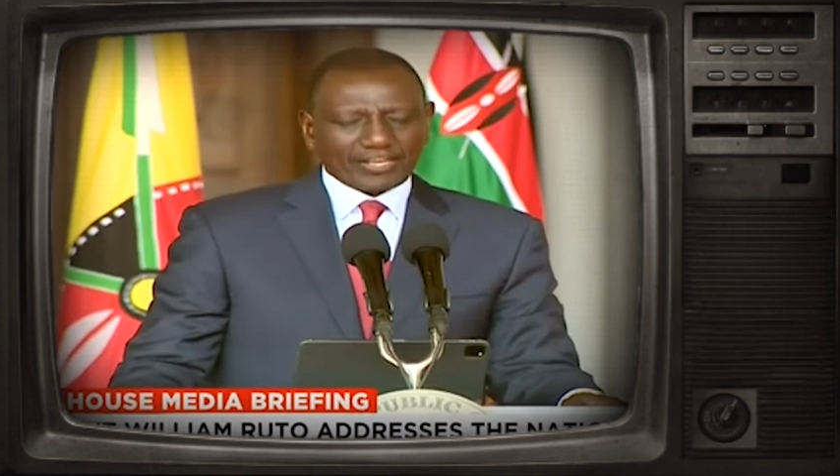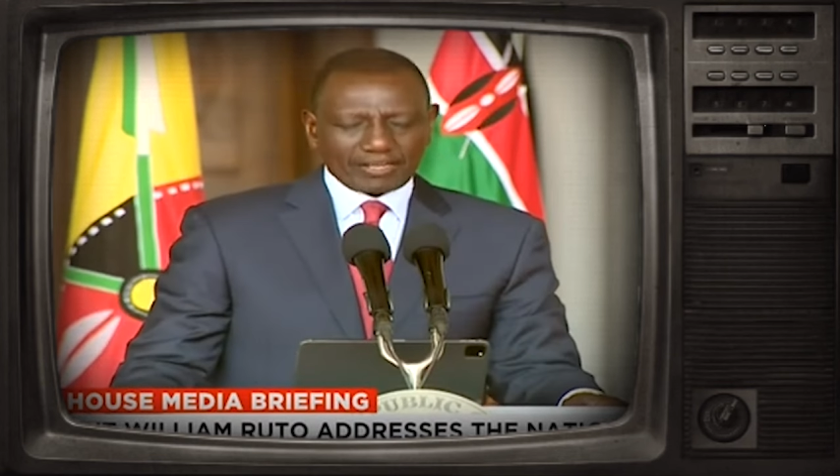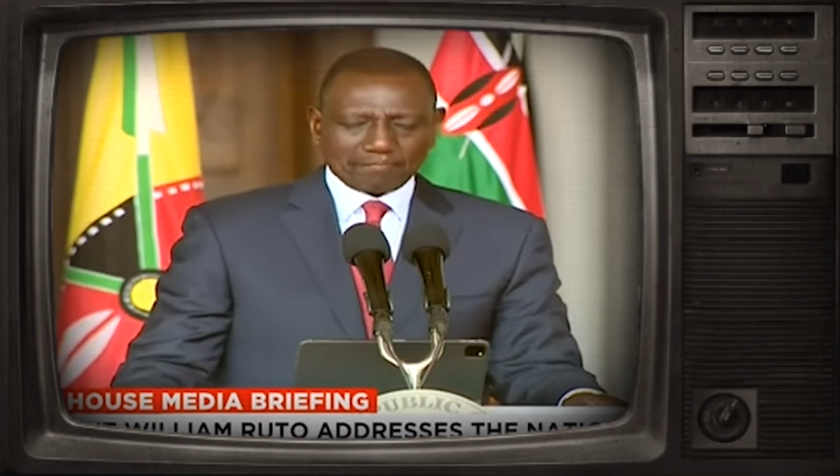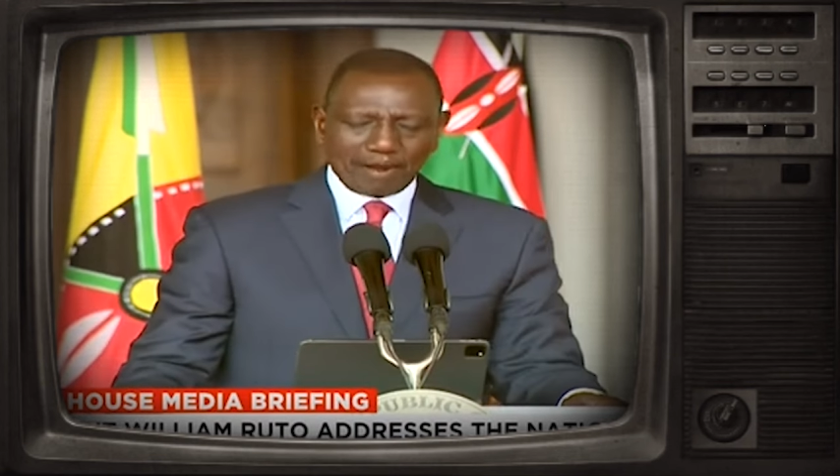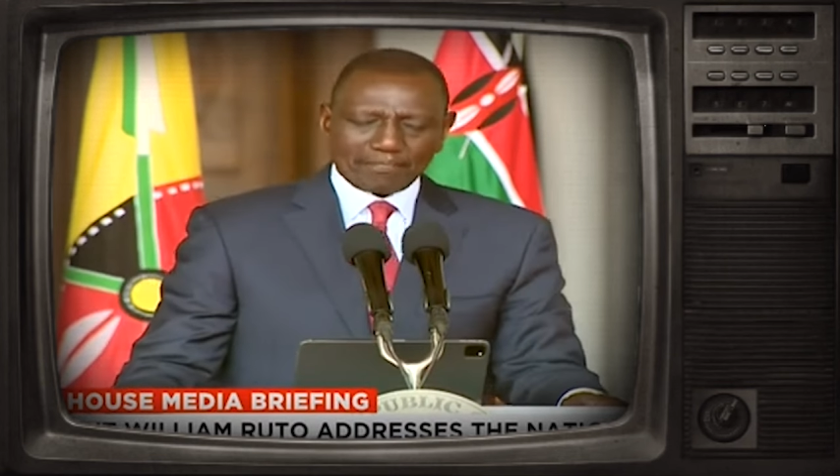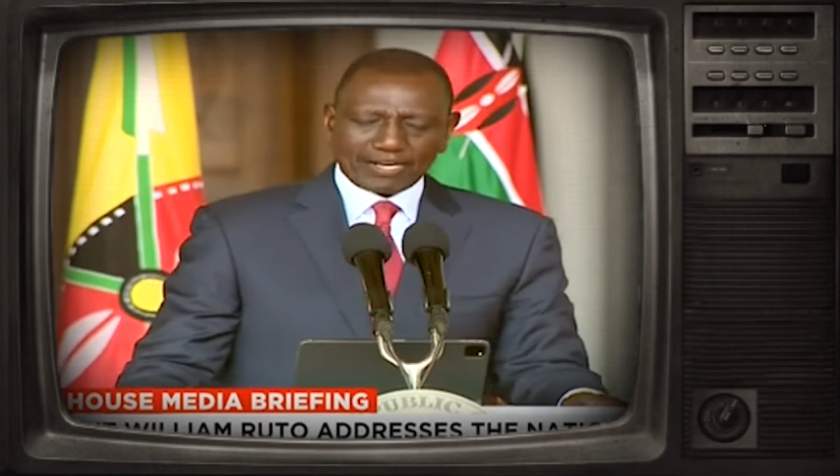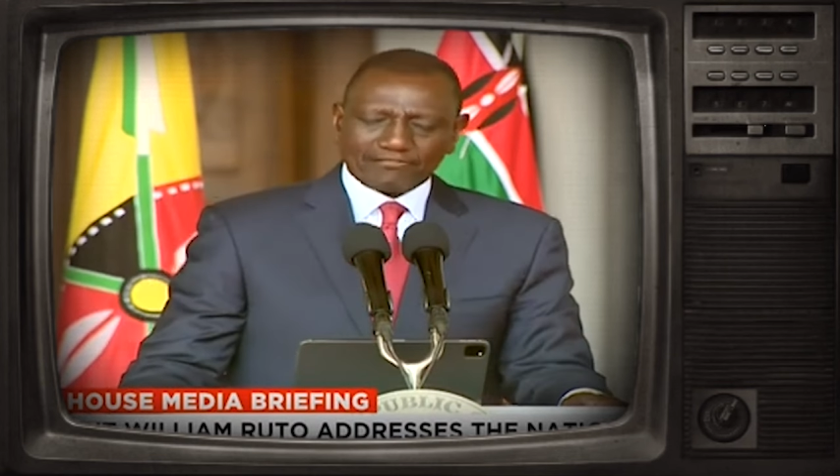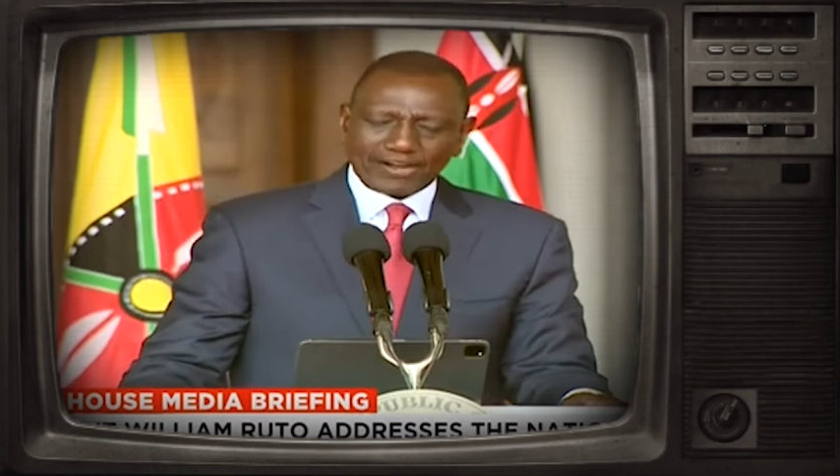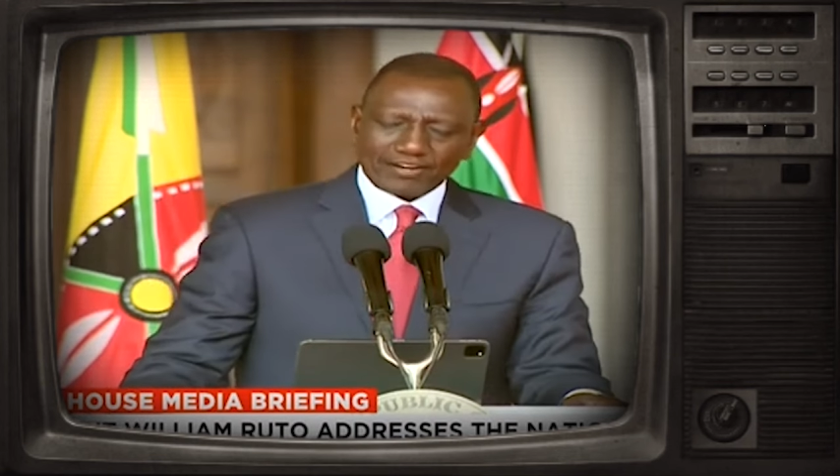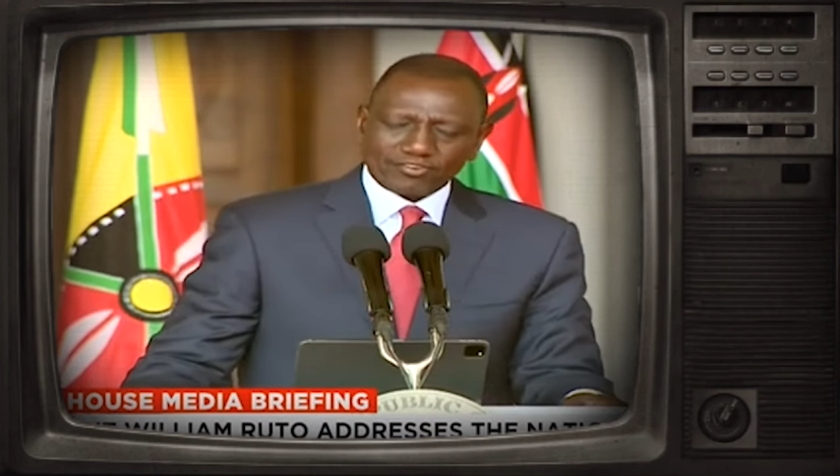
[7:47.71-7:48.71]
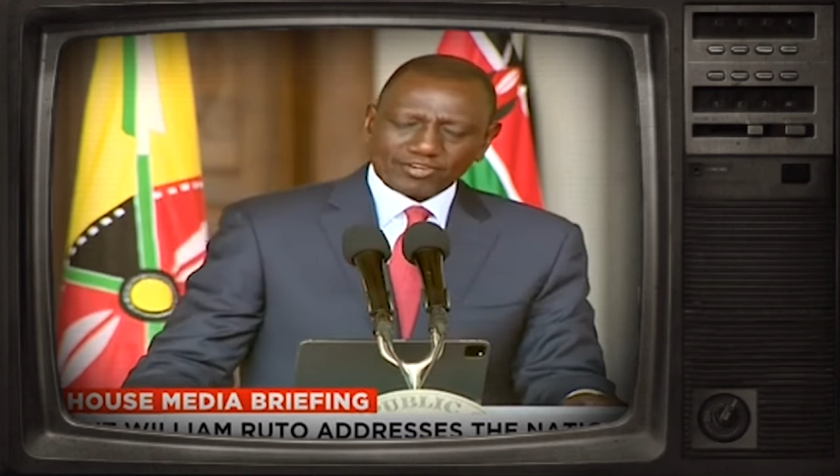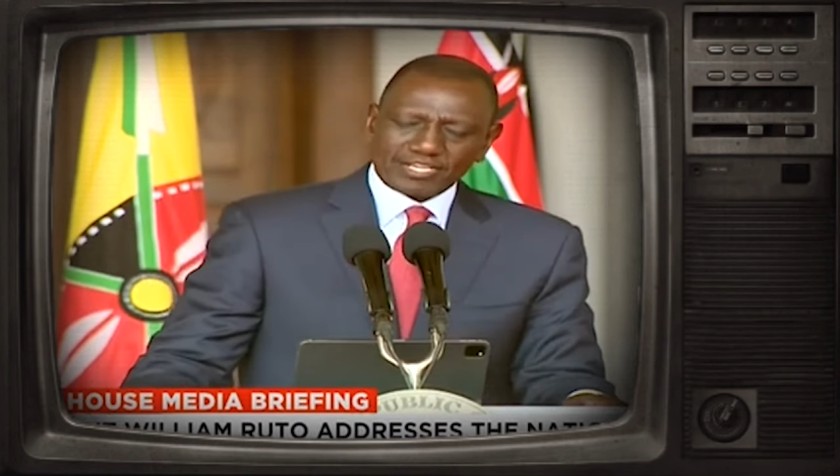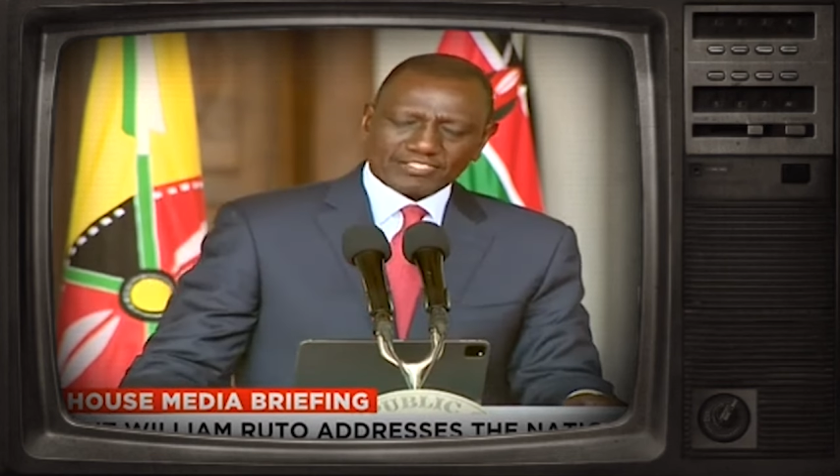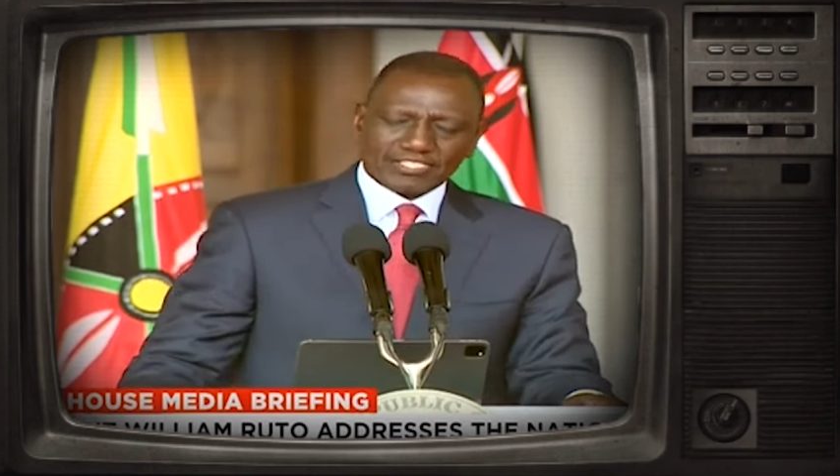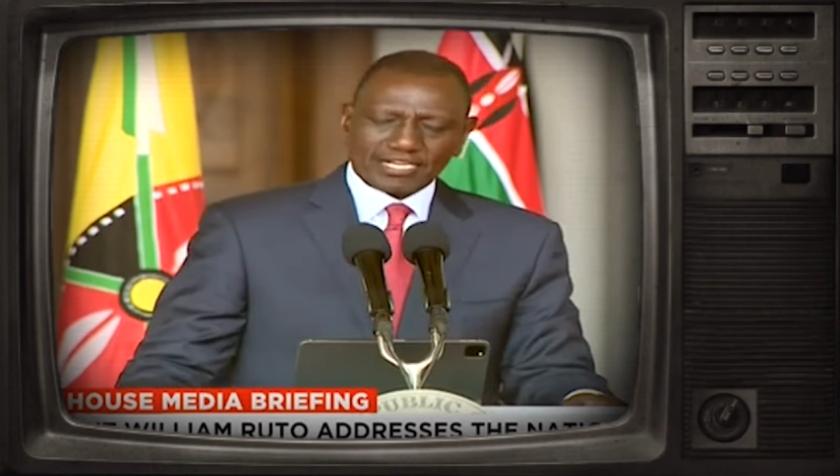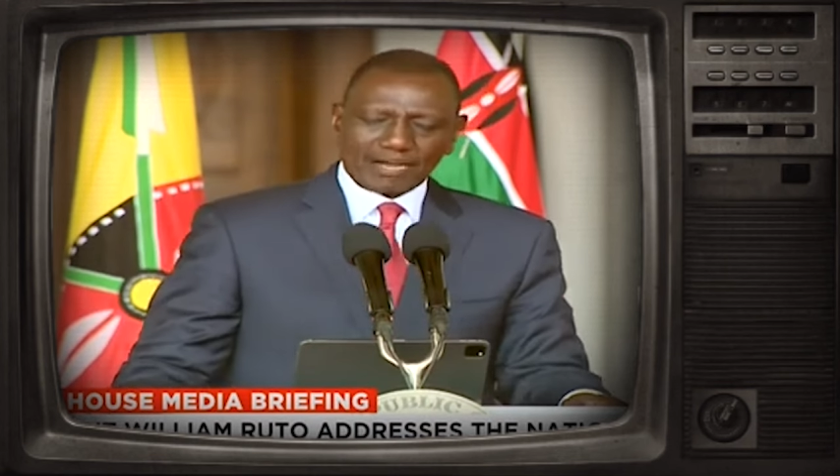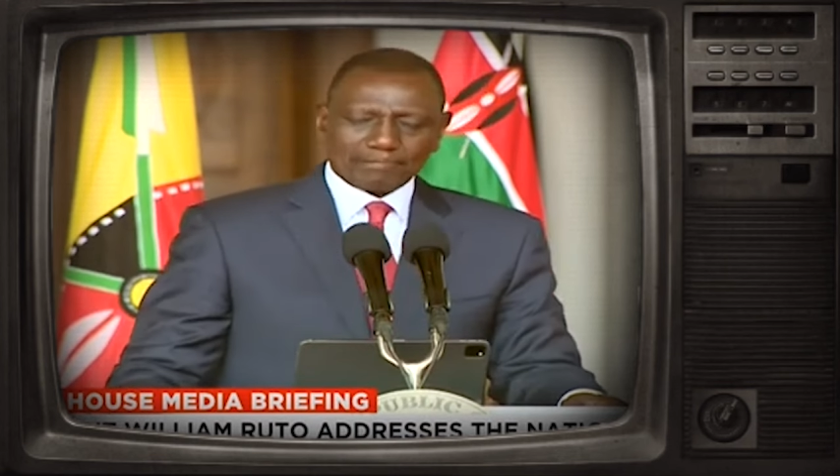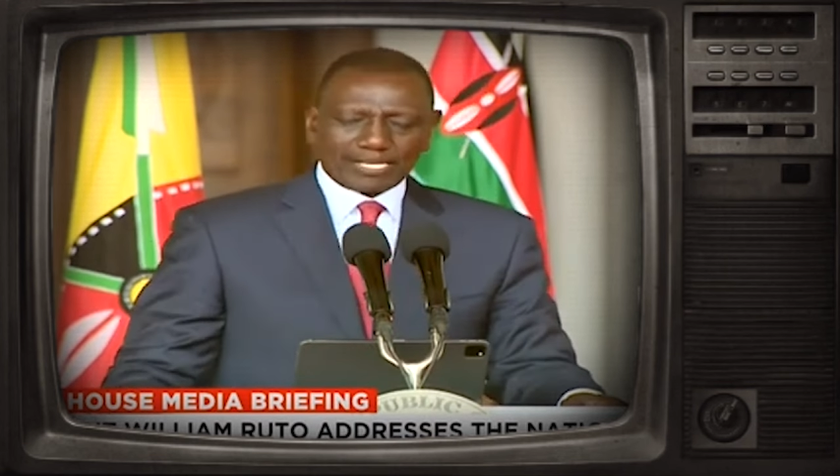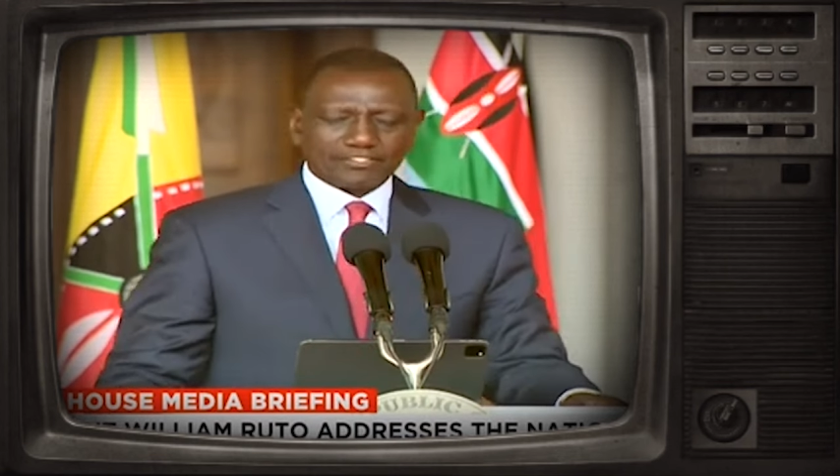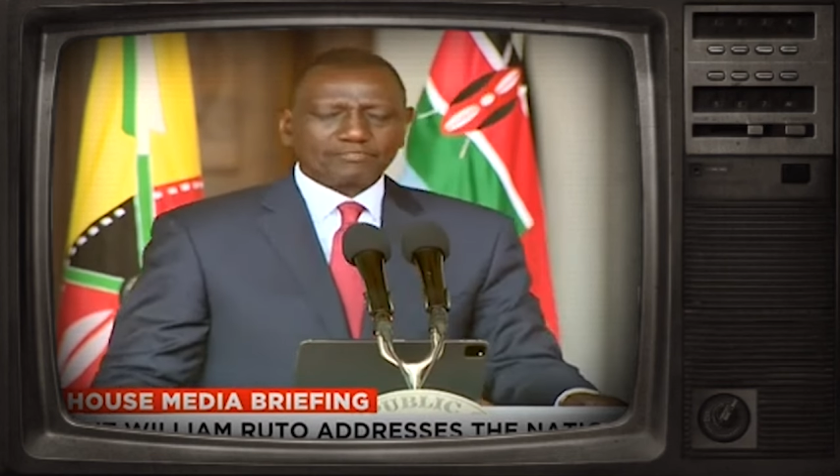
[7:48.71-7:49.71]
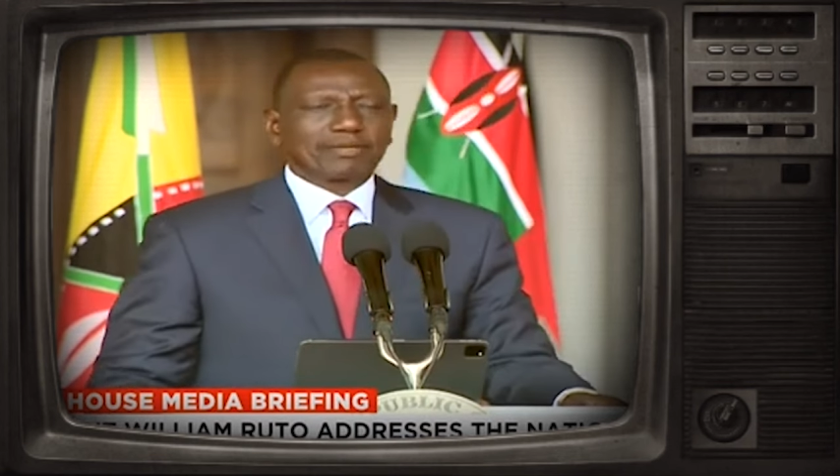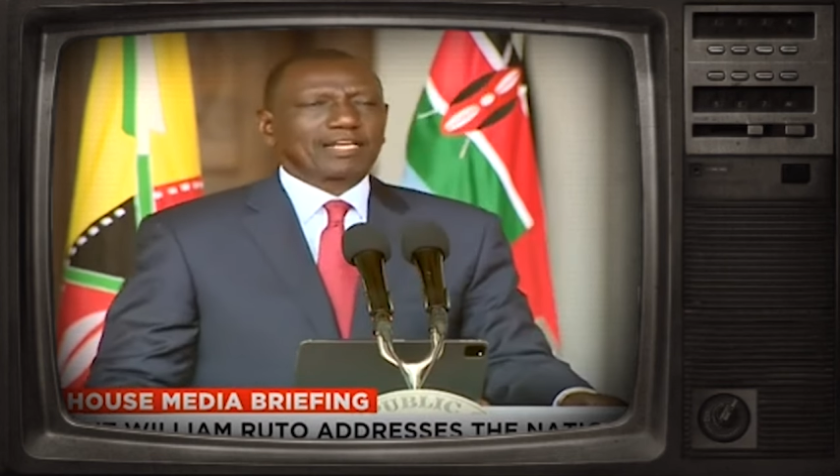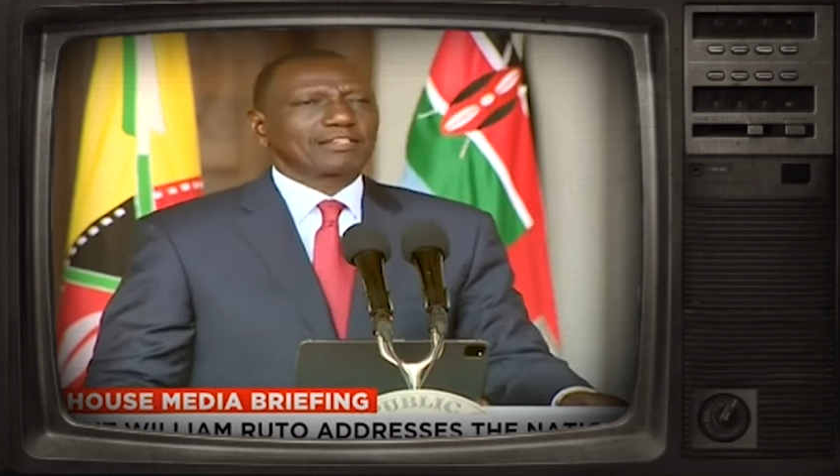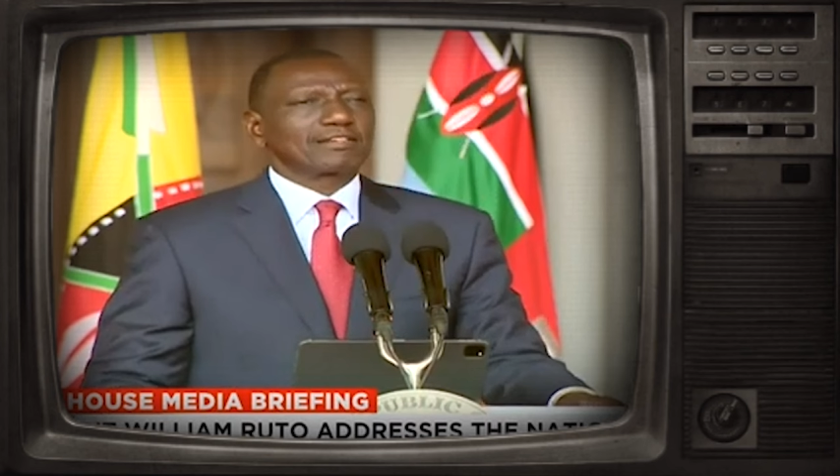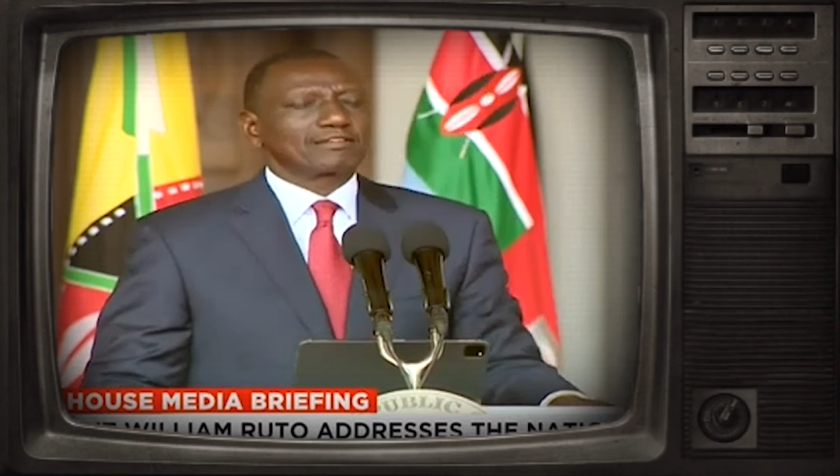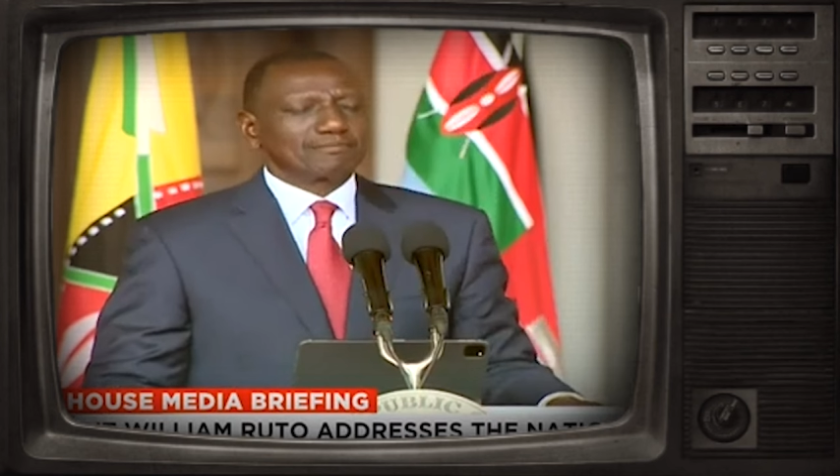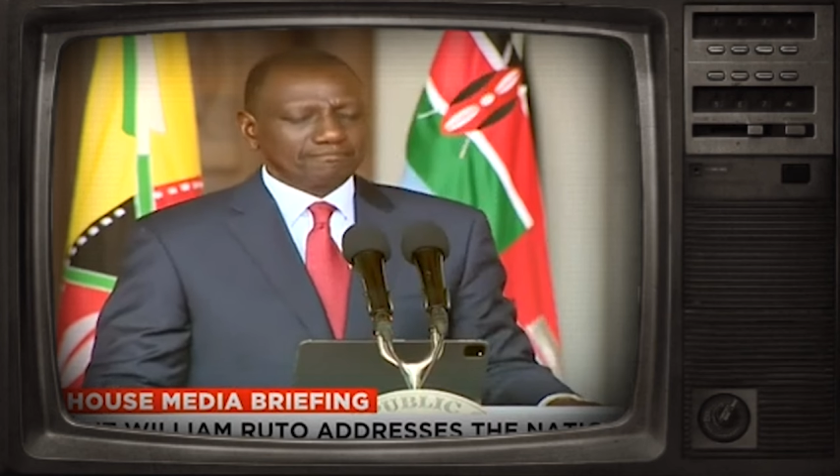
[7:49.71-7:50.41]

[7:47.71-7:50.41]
that the Public Fundraising Appeals Bill